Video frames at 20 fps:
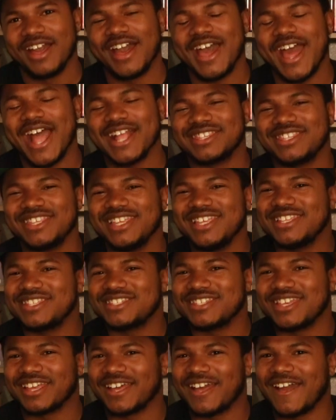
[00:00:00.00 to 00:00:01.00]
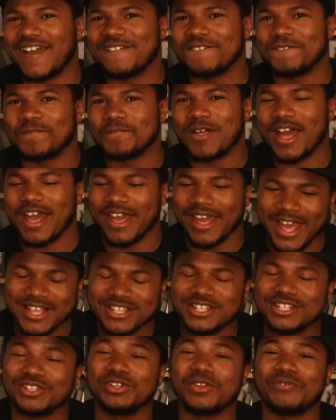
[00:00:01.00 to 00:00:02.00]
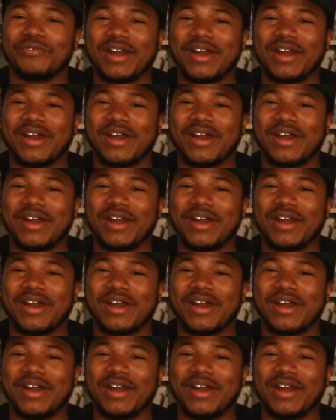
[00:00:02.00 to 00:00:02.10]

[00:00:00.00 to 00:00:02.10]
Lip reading: I think like Angela's gonna